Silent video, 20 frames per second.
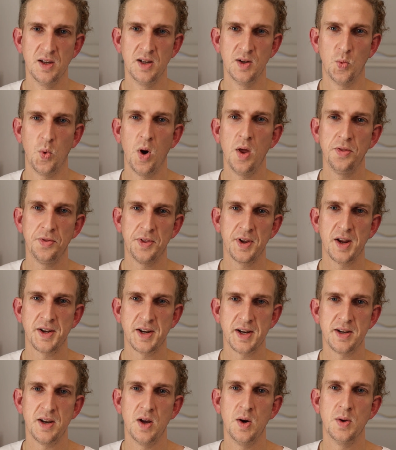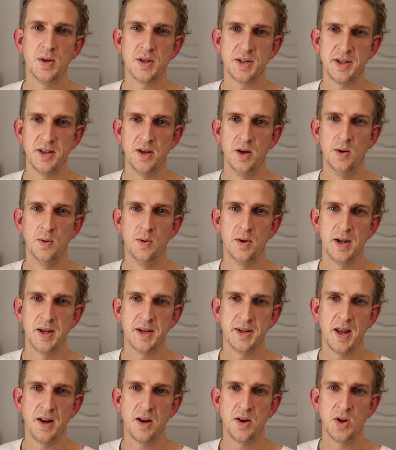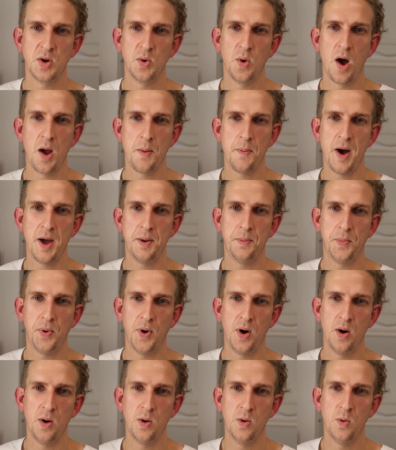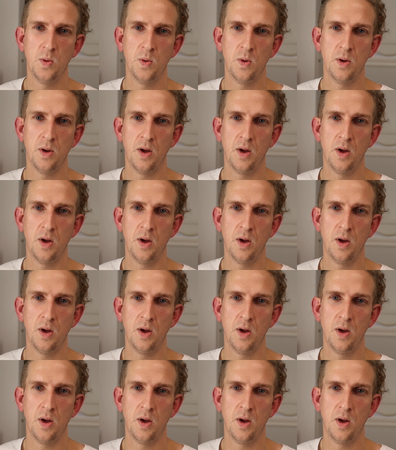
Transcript: One thing I did notice though is that the new iPad Pro